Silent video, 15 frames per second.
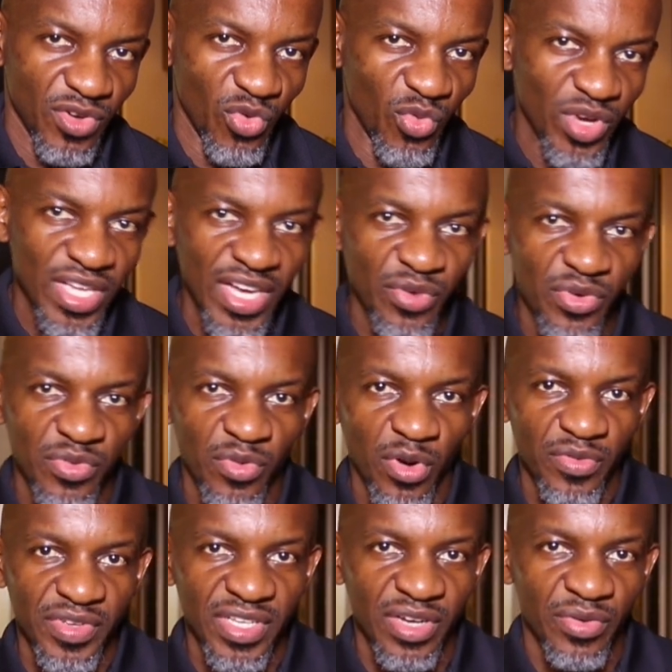We are
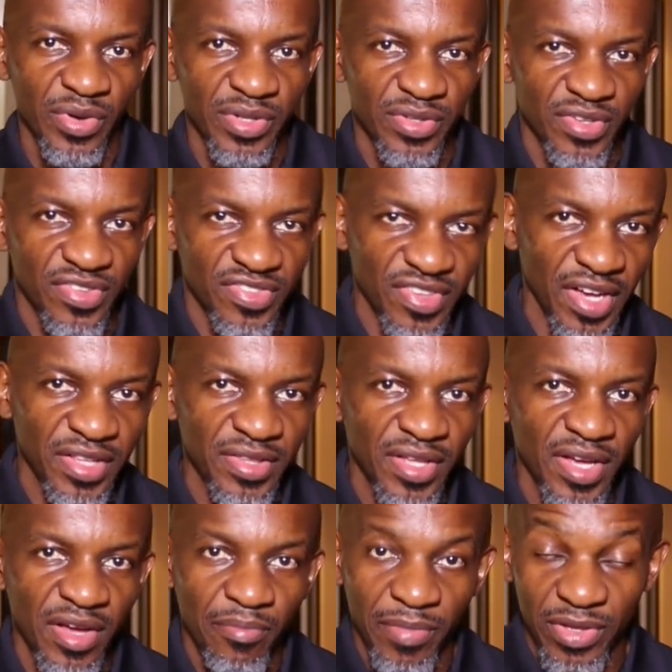revolving around the
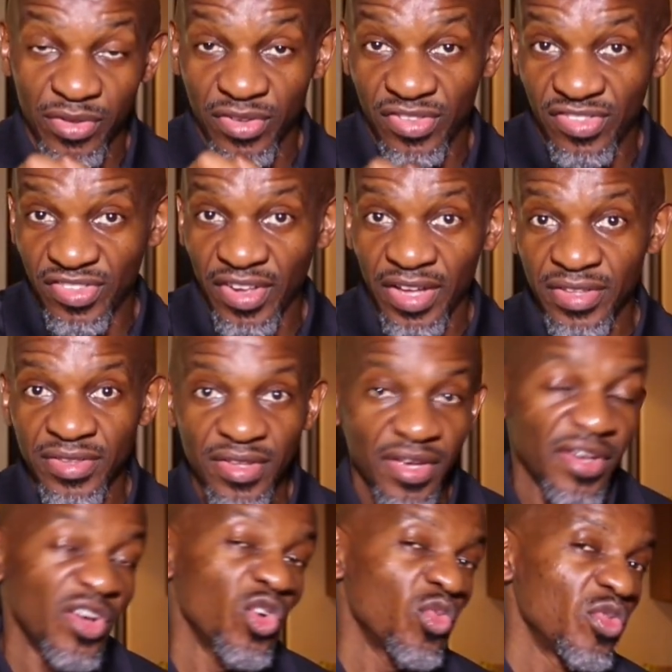sun, but the sun,
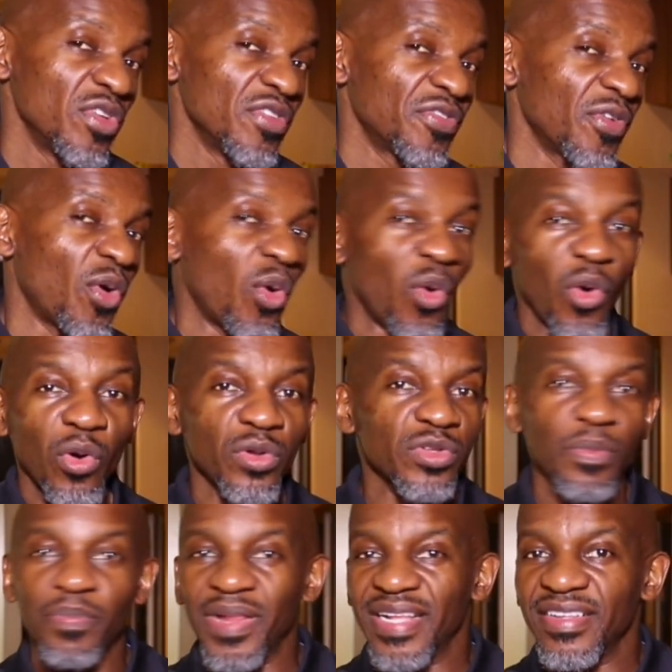with all the
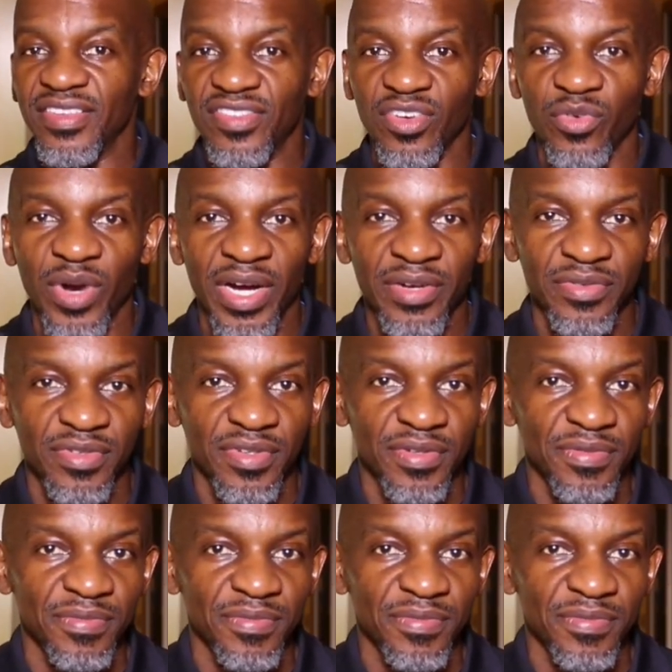planets around